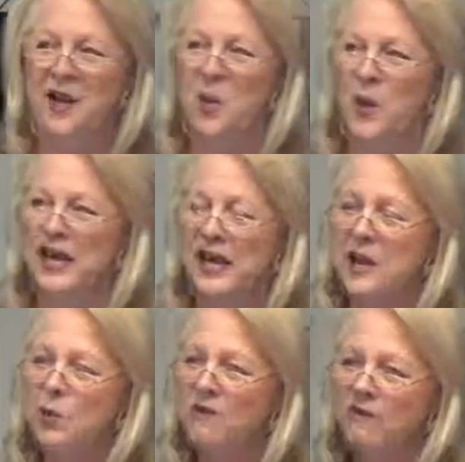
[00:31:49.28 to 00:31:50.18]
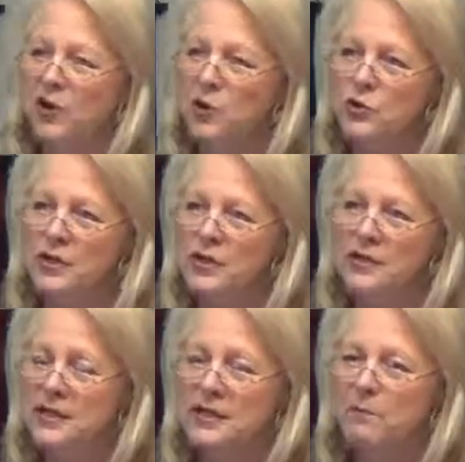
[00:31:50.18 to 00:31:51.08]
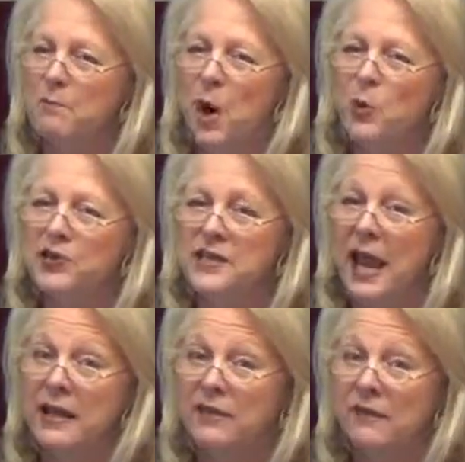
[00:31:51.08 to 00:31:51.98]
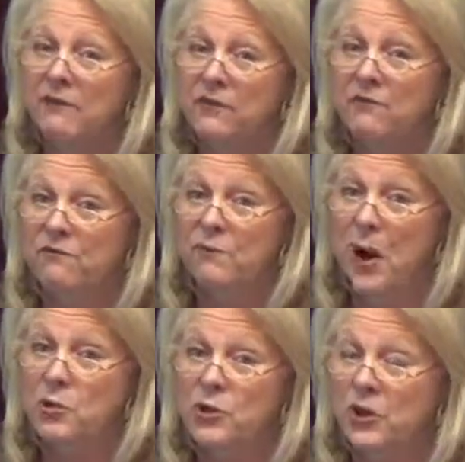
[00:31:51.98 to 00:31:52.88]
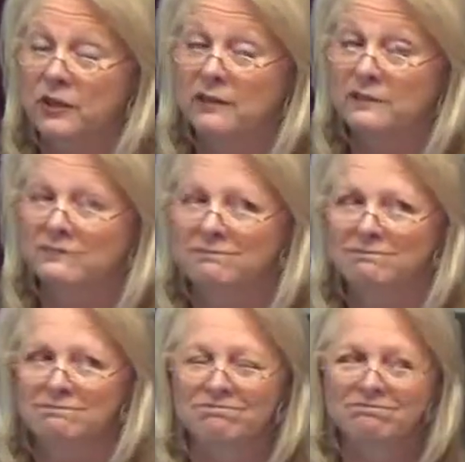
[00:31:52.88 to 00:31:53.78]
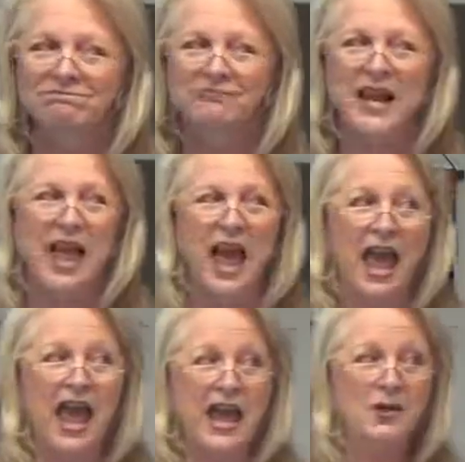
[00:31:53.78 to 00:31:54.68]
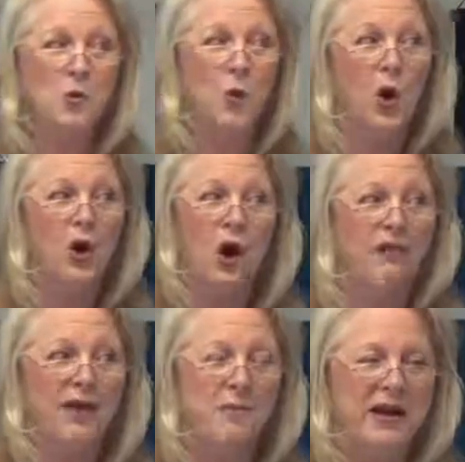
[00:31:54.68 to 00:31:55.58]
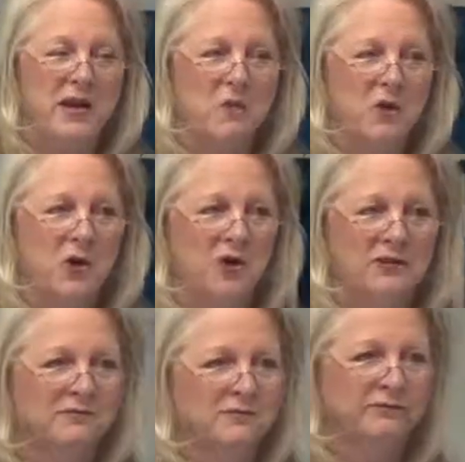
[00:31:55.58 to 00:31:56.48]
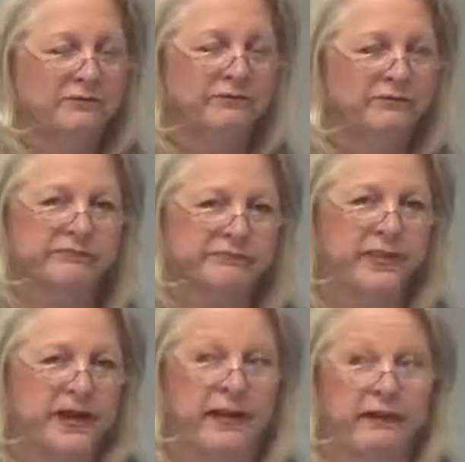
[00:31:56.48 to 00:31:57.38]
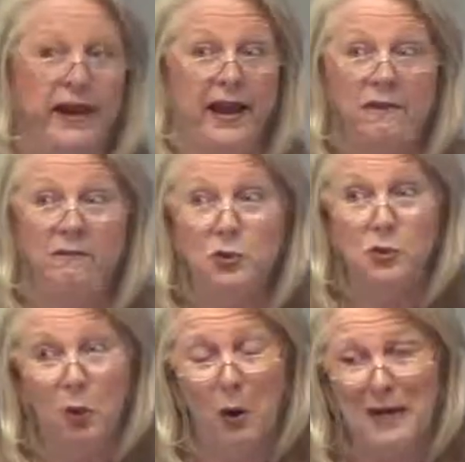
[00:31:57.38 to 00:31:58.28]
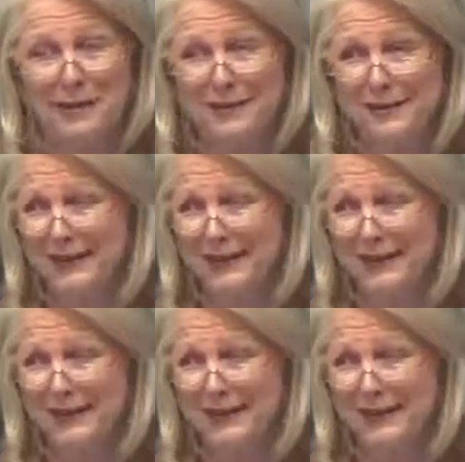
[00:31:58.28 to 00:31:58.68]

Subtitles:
When he refuses to both take the potion and work on them anymore, they have no choice.